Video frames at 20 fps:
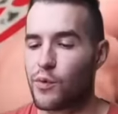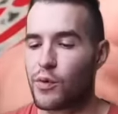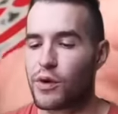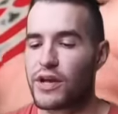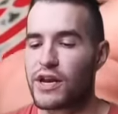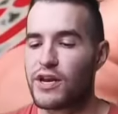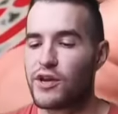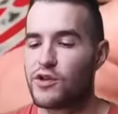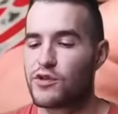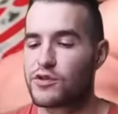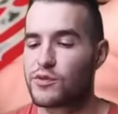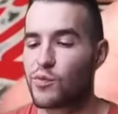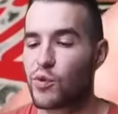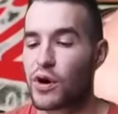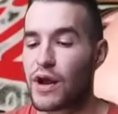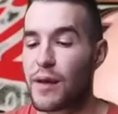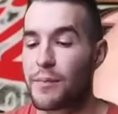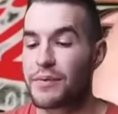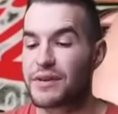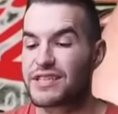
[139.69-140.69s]
We're going to do some
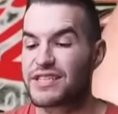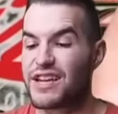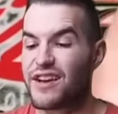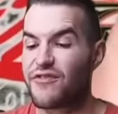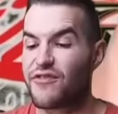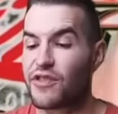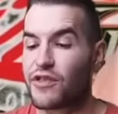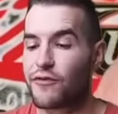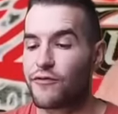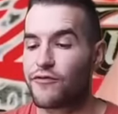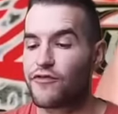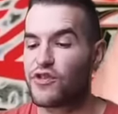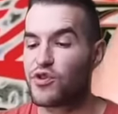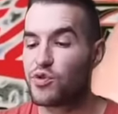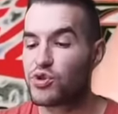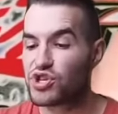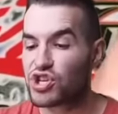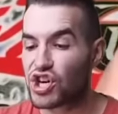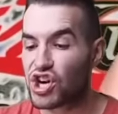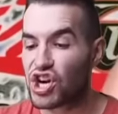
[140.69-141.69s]
more epic stuff in the
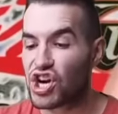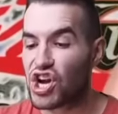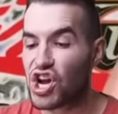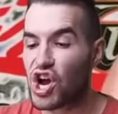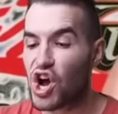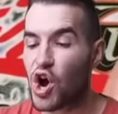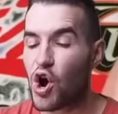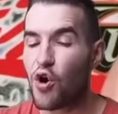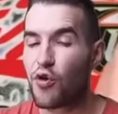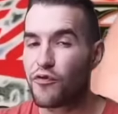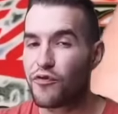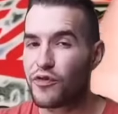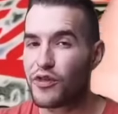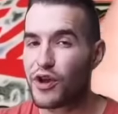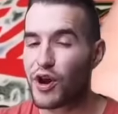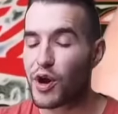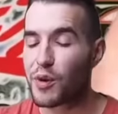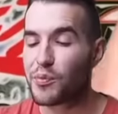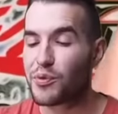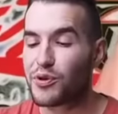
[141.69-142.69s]
future.
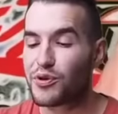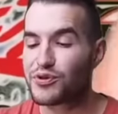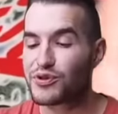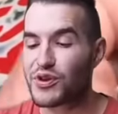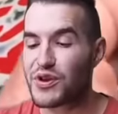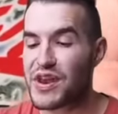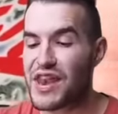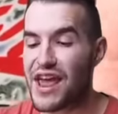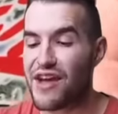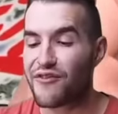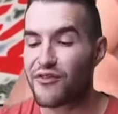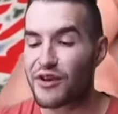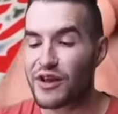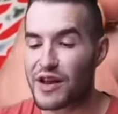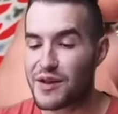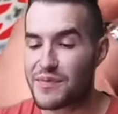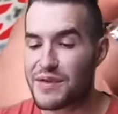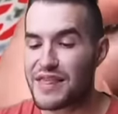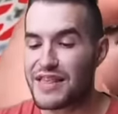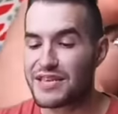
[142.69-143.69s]
Hopefully our pulls are never
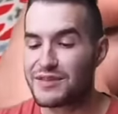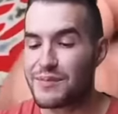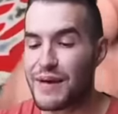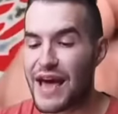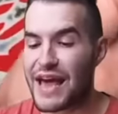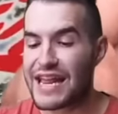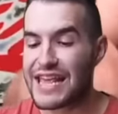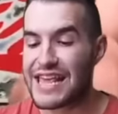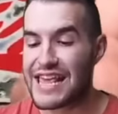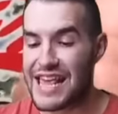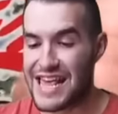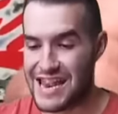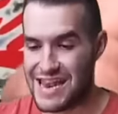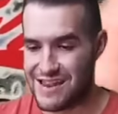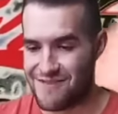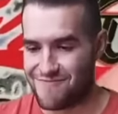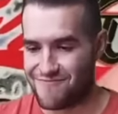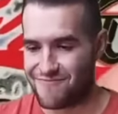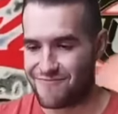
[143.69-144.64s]
going to be this bad again.